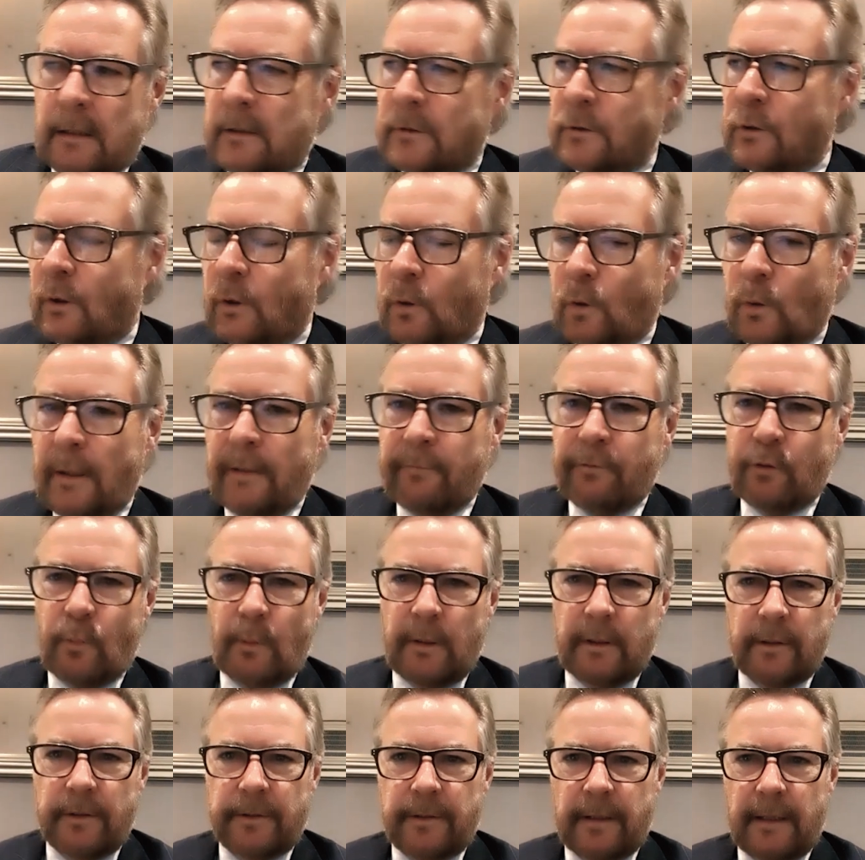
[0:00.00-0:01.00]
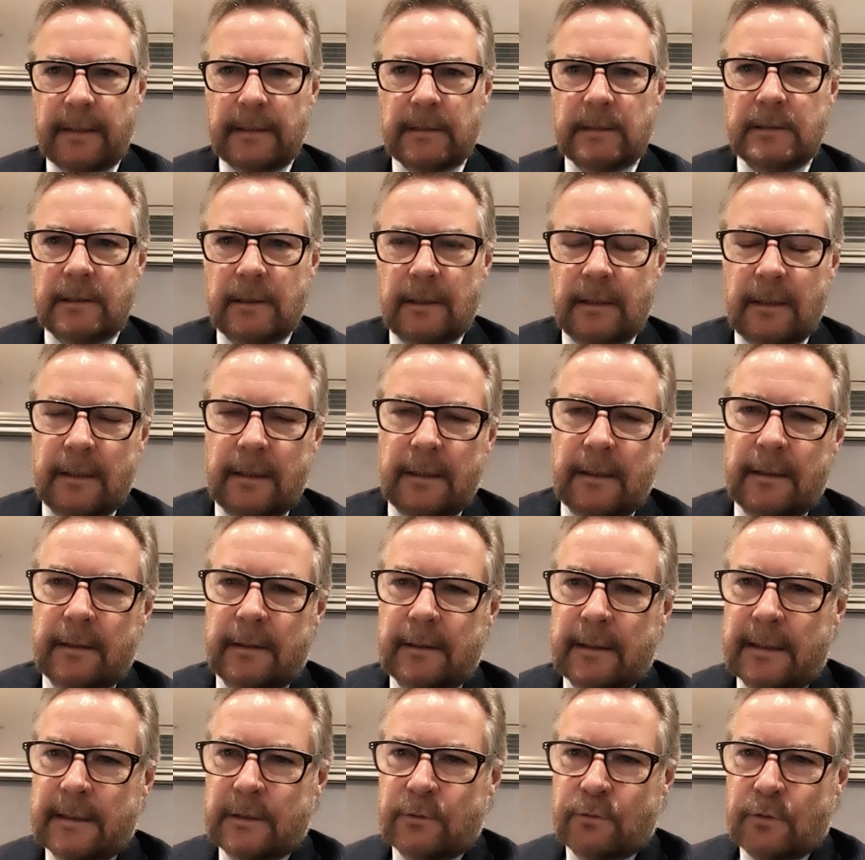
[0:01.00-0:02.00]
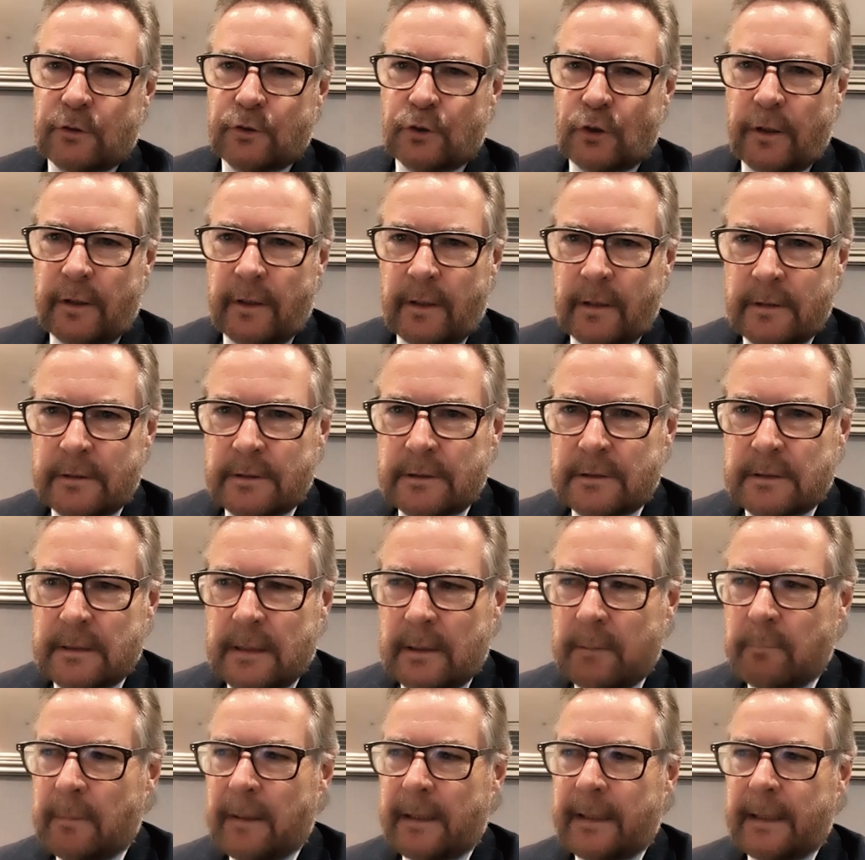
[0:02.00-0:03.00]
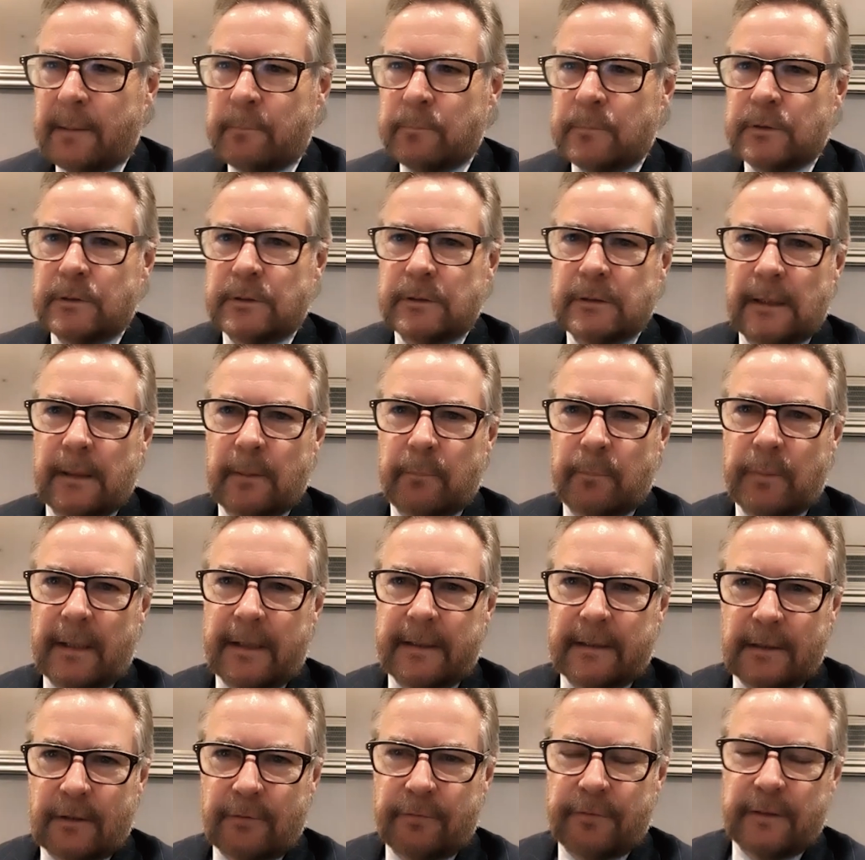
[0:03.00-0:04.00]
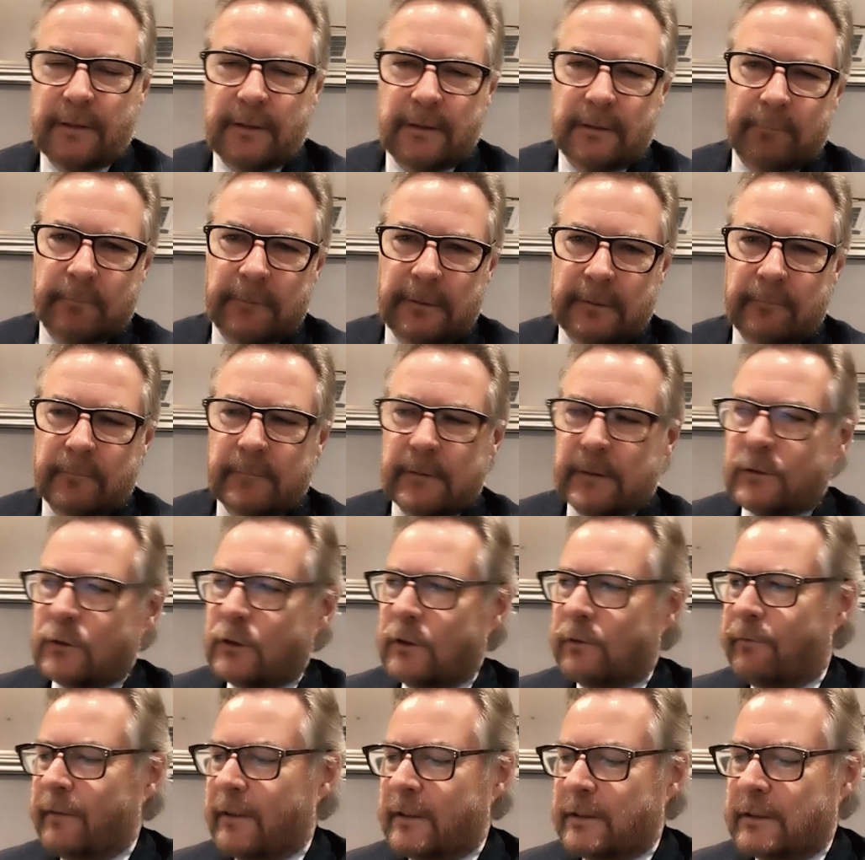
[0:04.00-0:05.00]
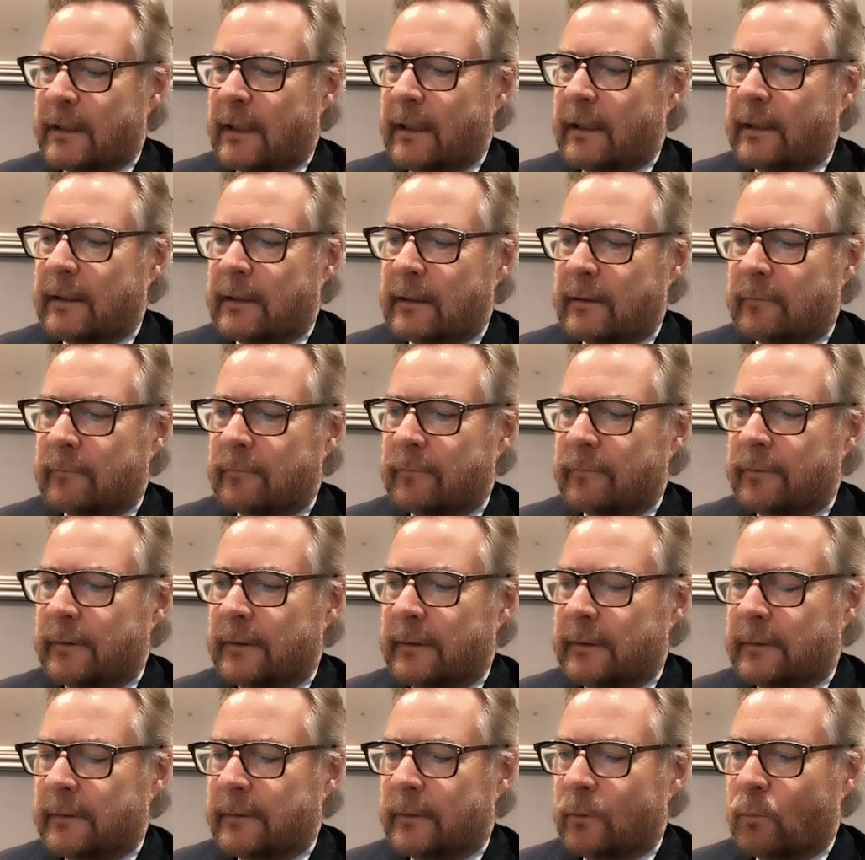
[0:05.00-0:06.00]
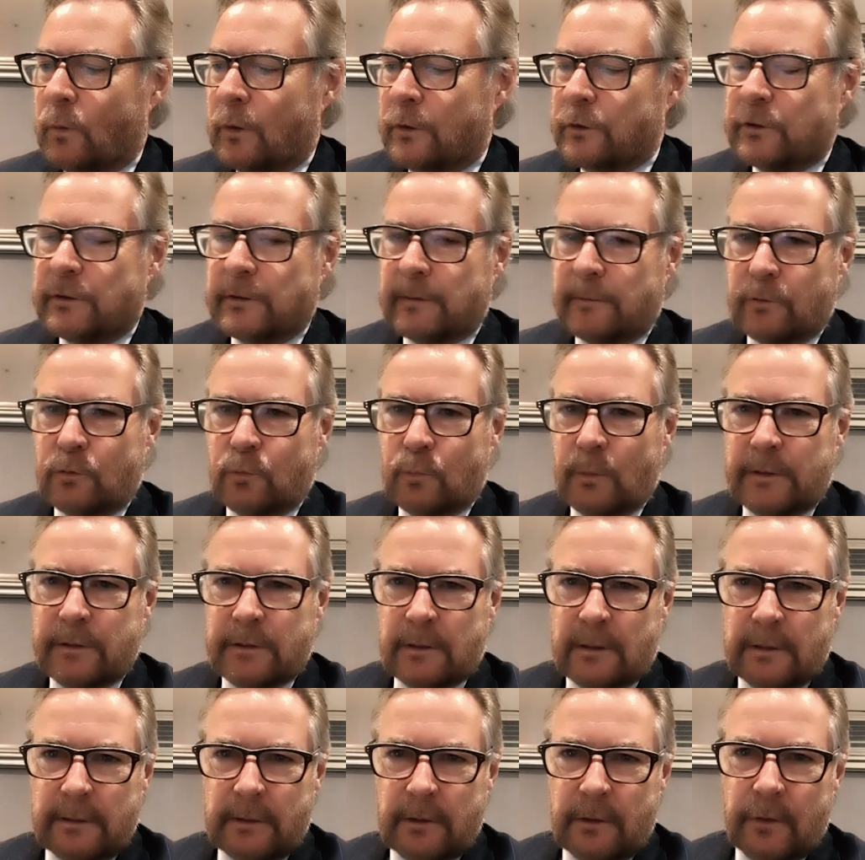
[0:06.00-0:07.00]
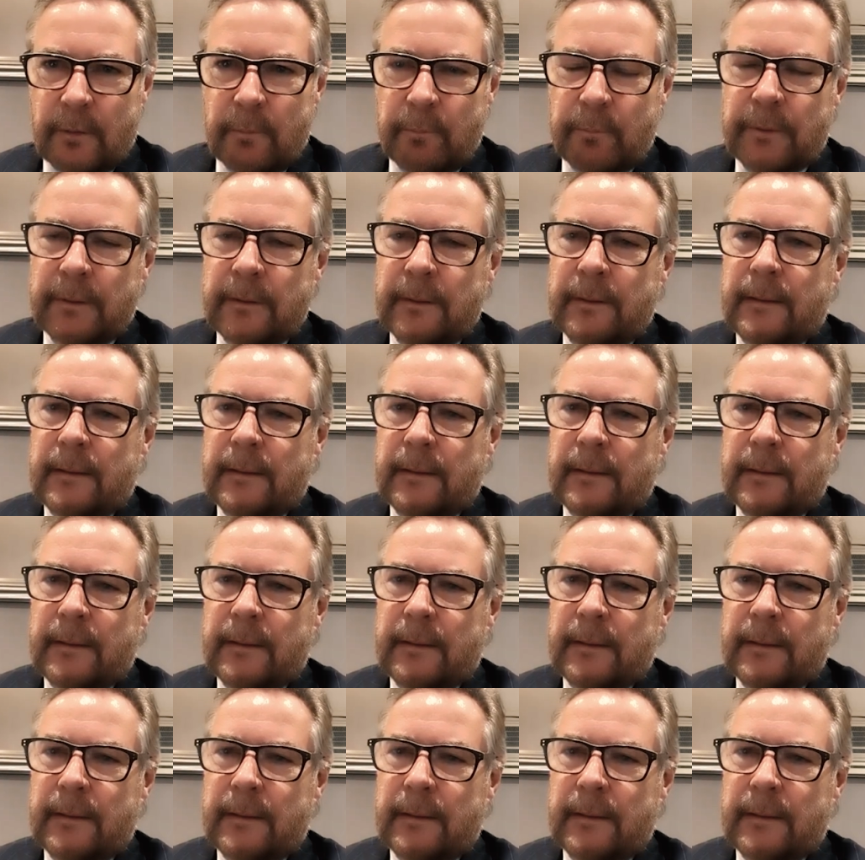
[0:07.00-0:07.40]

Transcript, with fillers: So, hello everyone. Thanks, uh, thanks for joining us. Uh, my name's uh, Brian Duffy. I'm the, the chief exec of uh, the Watches of Switzerland Group,